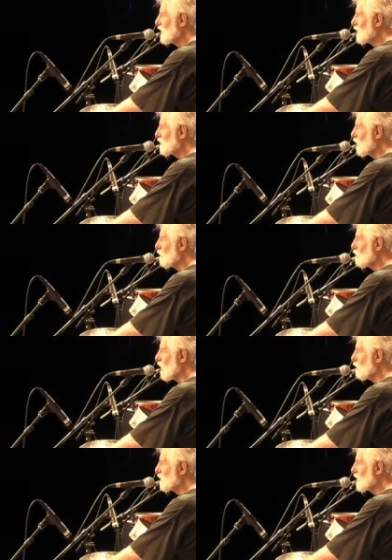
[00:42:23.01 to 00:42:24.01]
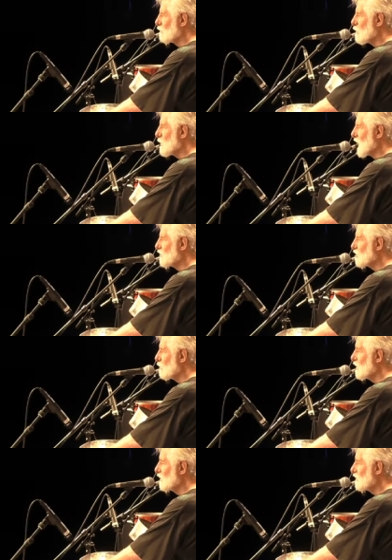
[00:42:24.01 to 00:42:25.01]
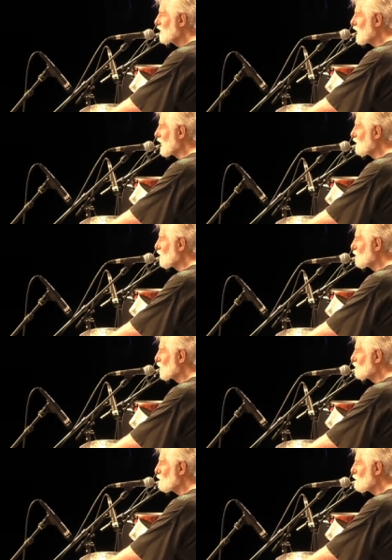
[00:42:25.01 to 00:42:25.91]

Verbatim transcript: So, uh, once again, we're Pan Jumbies. Thank you very much for